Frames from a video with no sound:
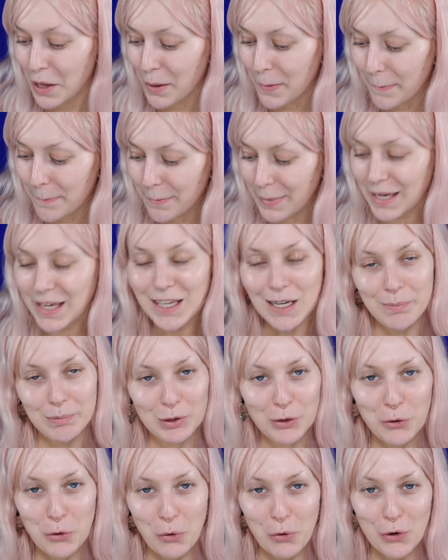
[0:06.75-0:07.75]
makeup
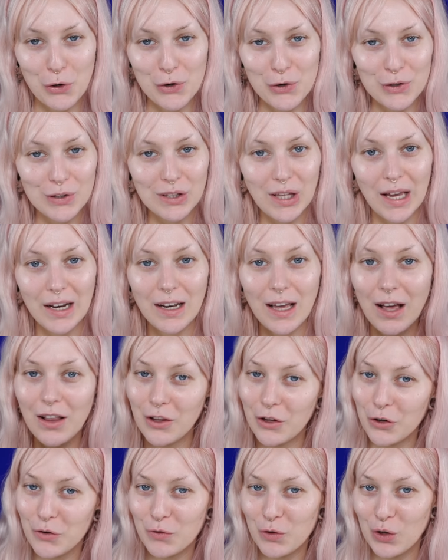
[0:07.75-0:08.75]
tutorial that a
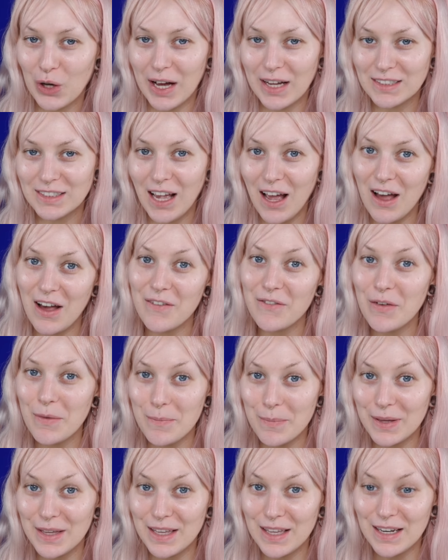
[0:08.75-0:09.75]
lot of you guys have
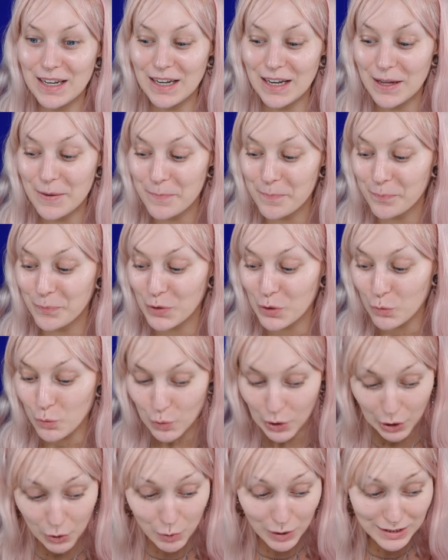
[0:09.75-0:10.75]
been
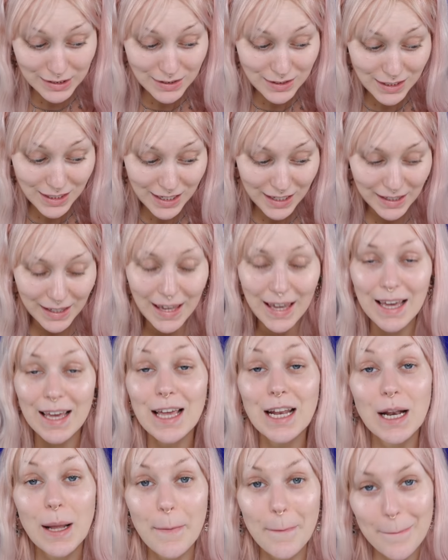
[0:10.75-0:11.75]
requesting
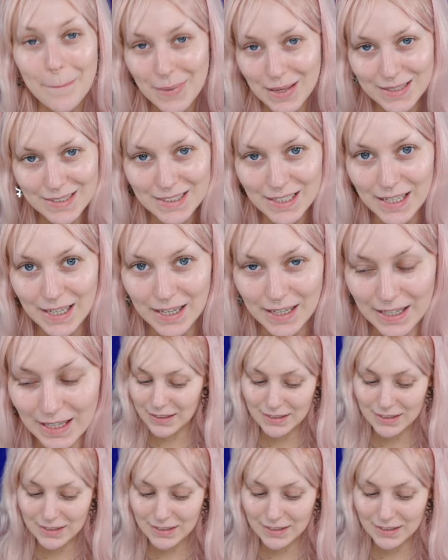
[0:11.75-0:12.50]
and missing.